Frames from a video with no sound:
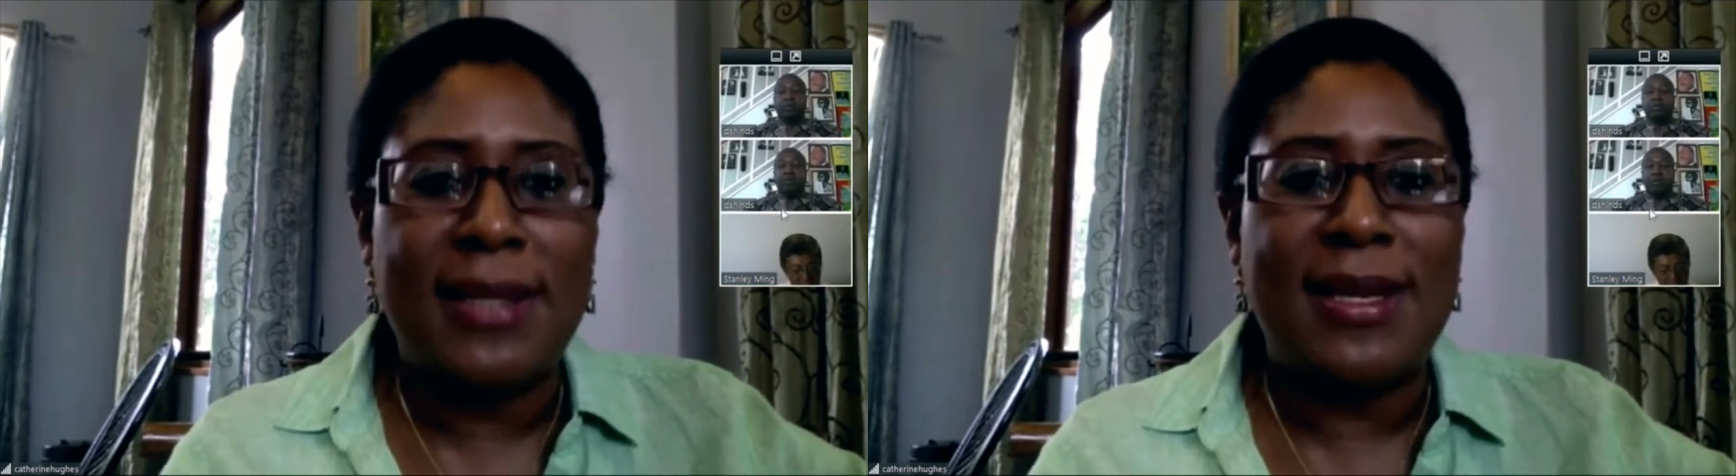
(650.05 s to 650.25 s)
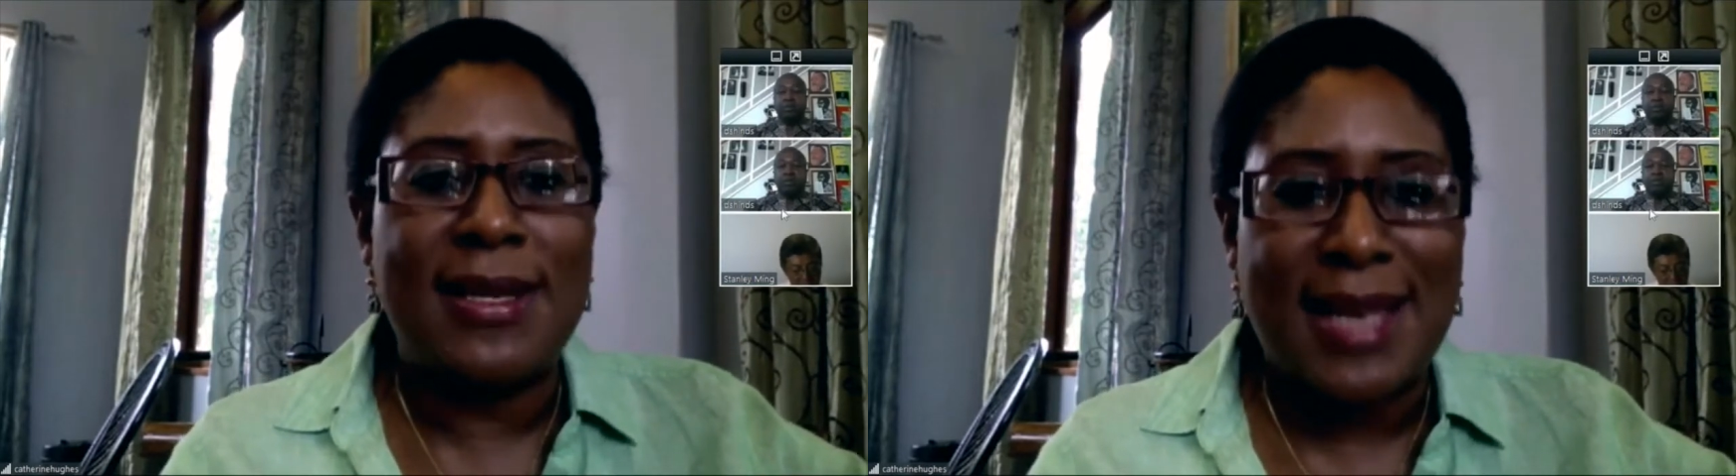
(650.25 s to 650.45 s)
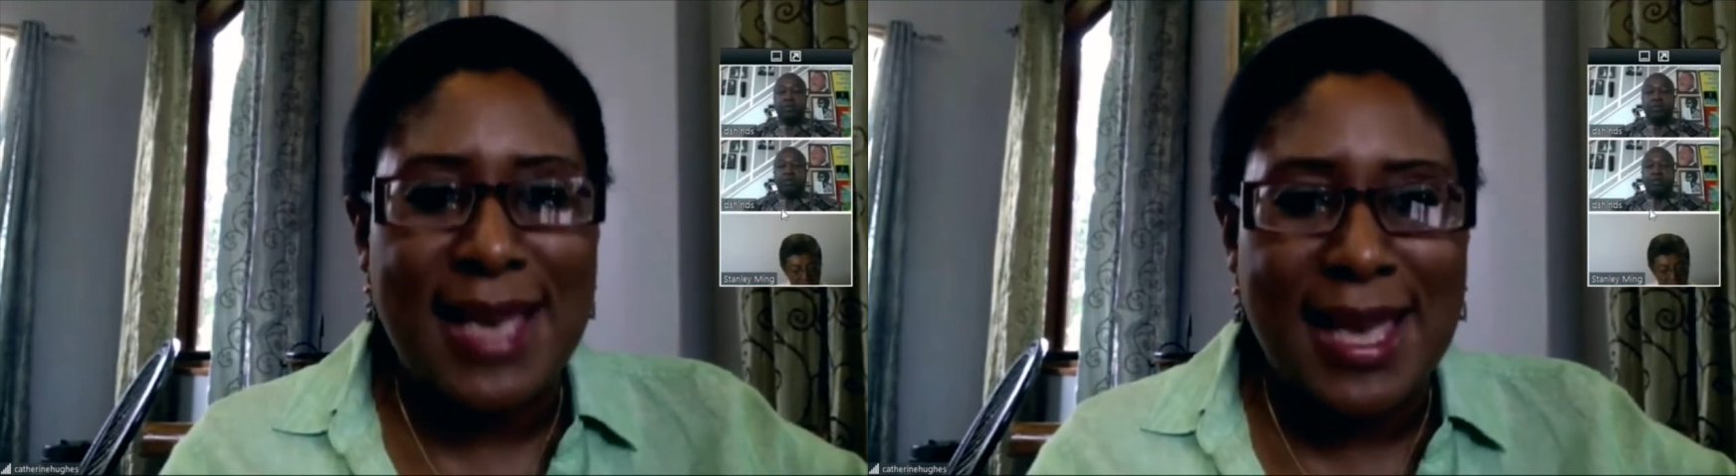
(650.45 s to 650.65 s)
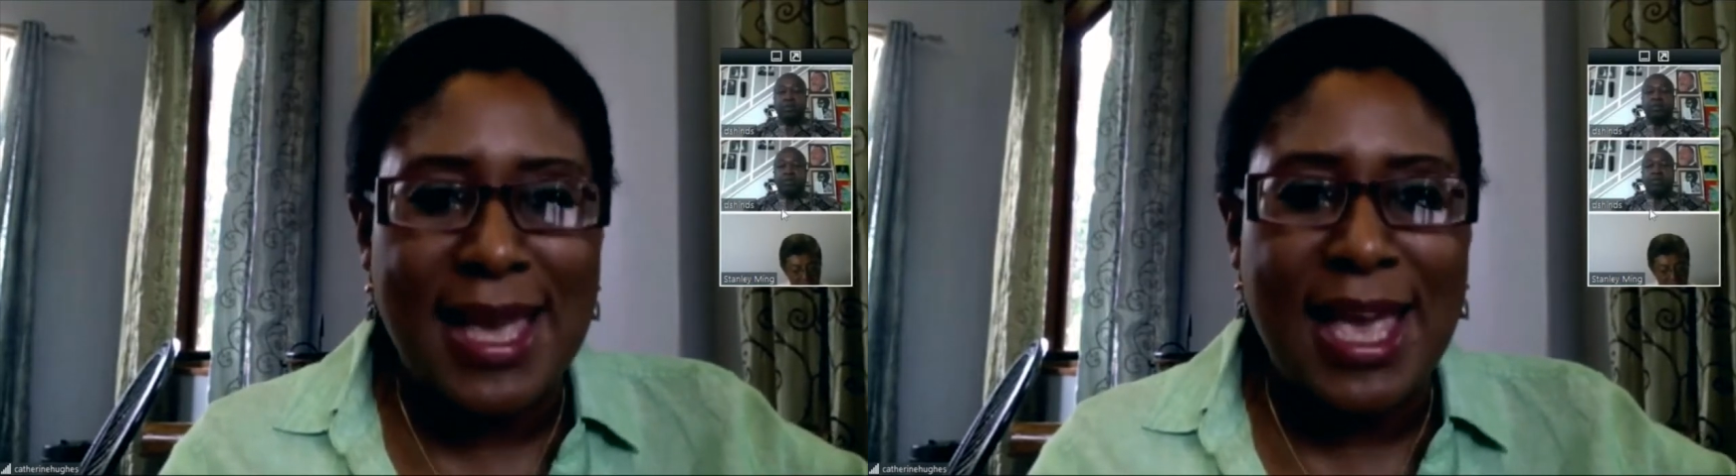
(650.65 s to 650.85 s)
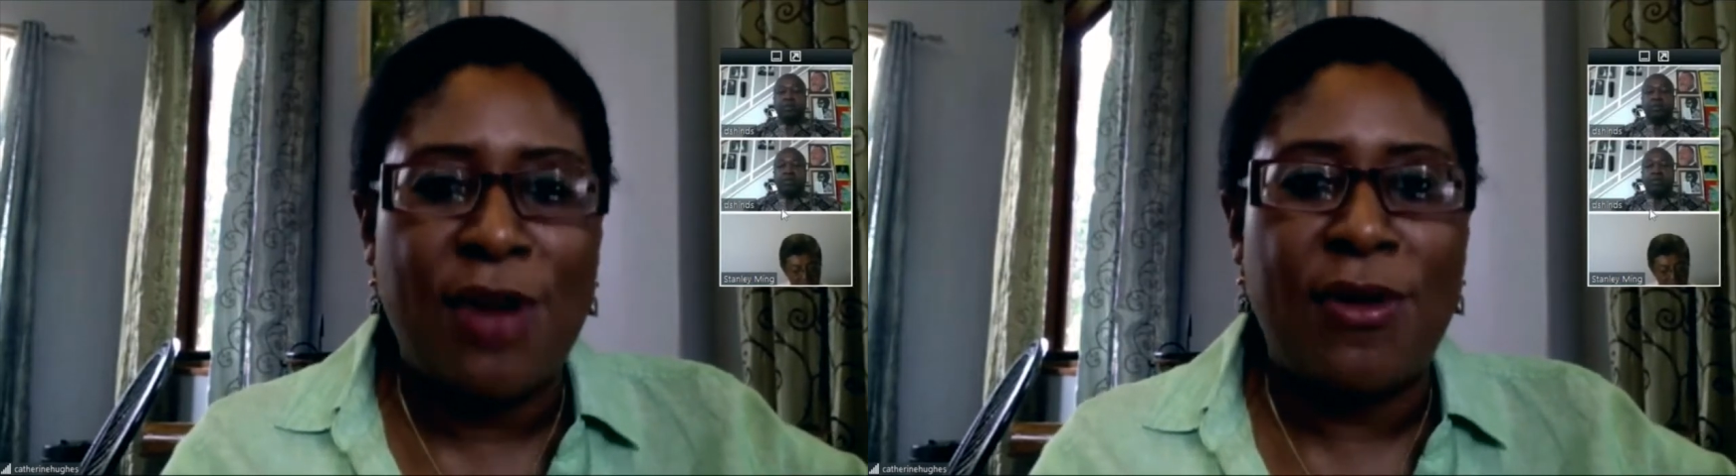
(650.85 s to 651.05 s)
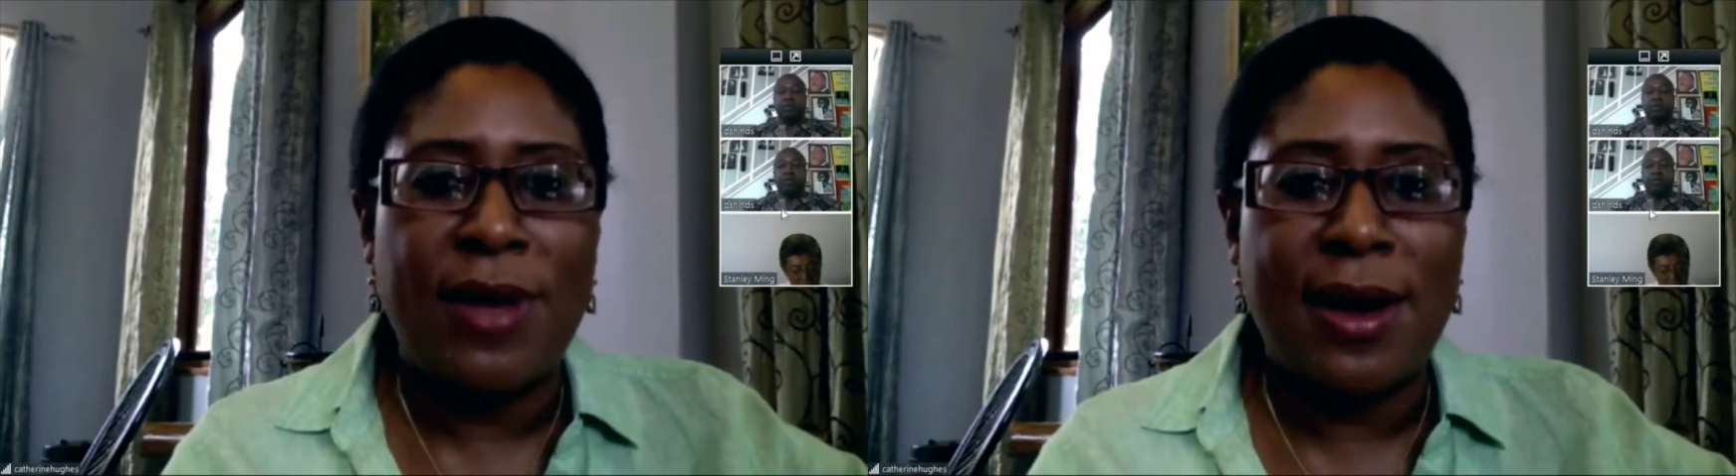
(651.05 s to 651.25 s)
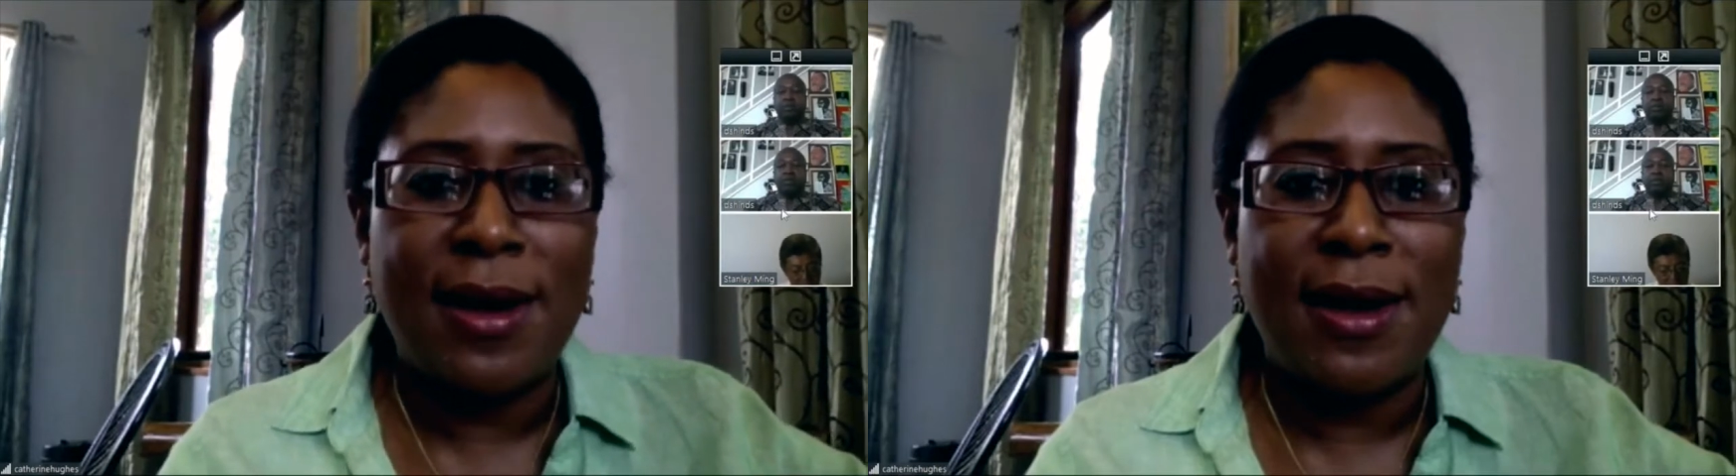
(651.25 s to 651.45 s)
is a key area,